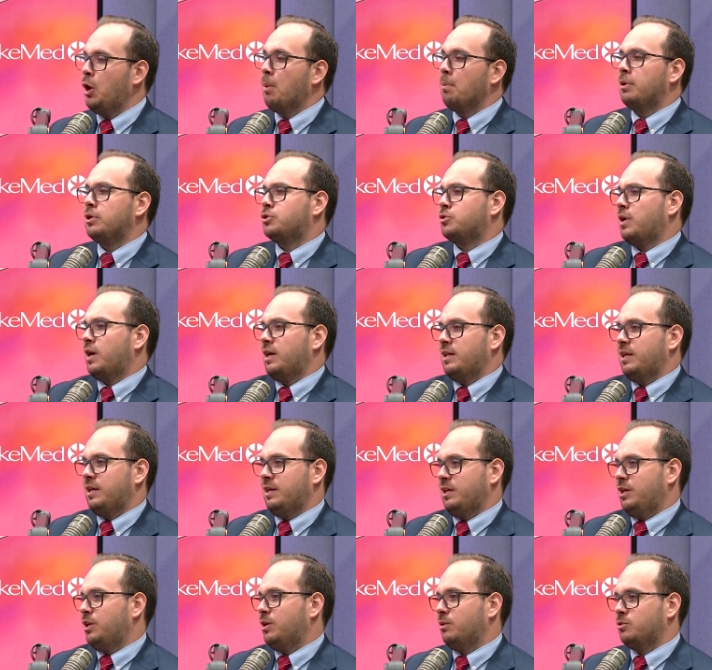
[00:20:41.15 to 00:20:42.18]
but try
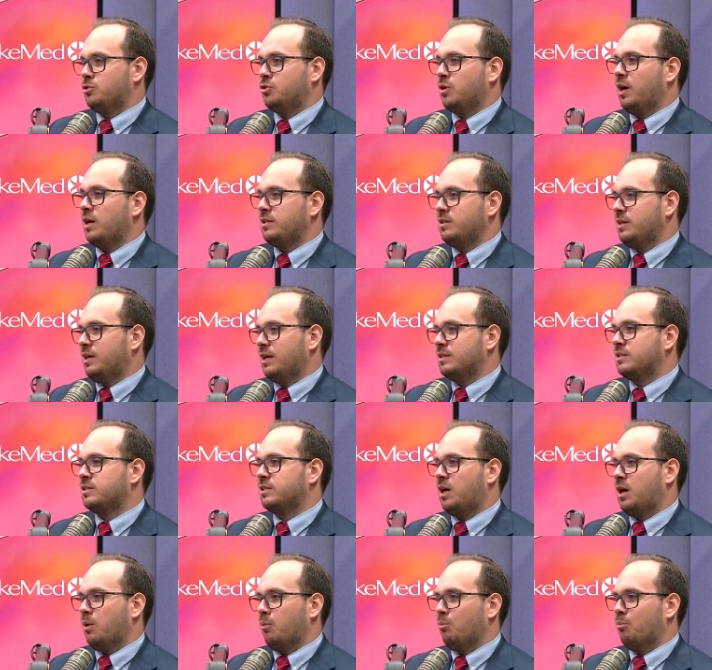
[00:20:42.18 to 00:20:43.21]
to get
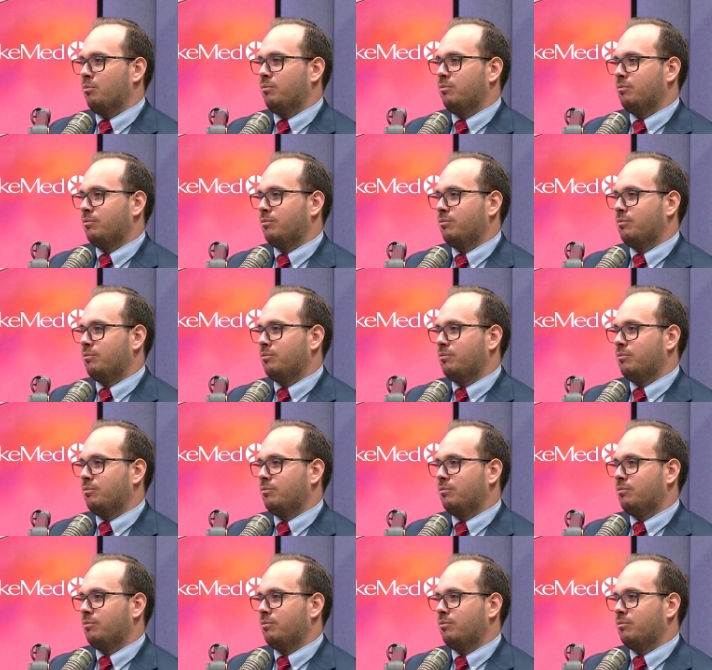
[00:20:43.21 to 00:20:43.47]
some,